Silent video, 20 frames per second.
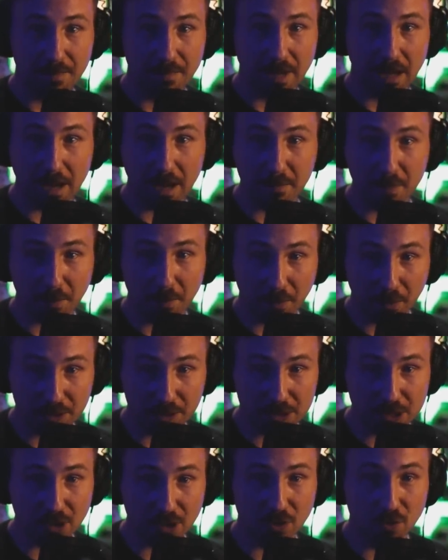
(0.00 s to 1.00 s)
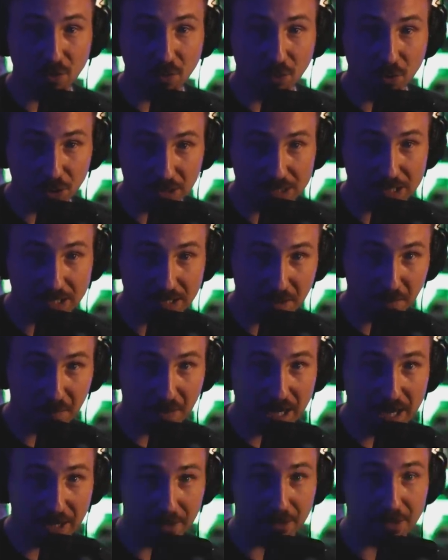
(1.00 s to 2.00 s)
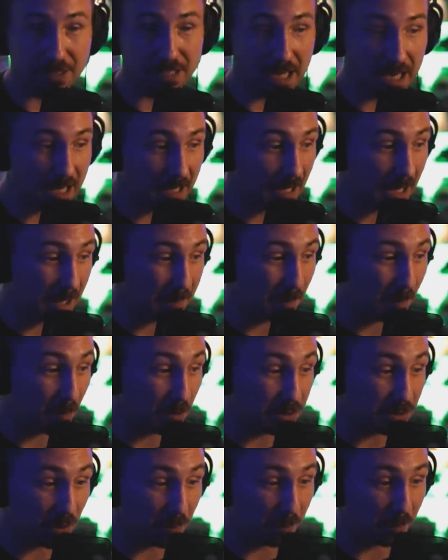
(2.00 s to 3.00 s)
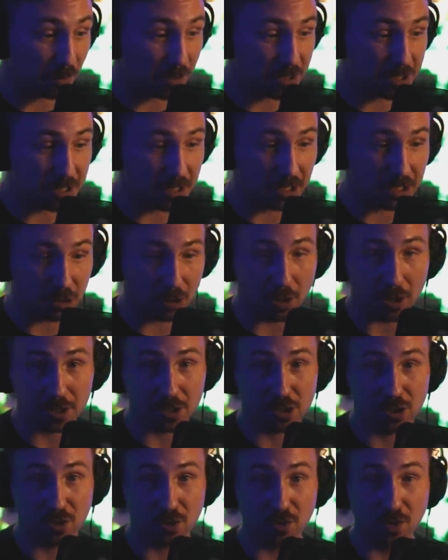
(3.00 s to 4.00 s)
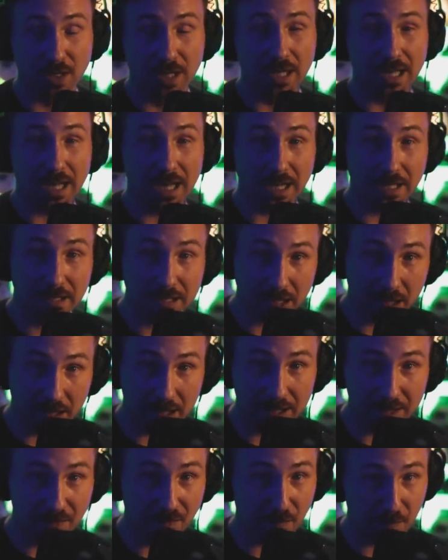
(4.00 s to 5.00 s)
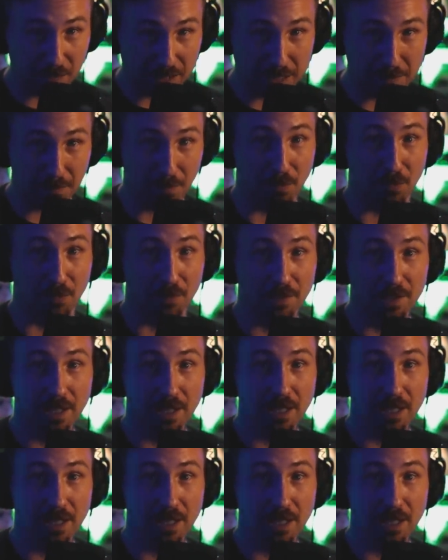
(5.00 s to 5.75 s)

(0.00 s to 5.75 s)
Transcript: I'm a person who looks at the patterns, and I'm also a person that talks to a ton of people.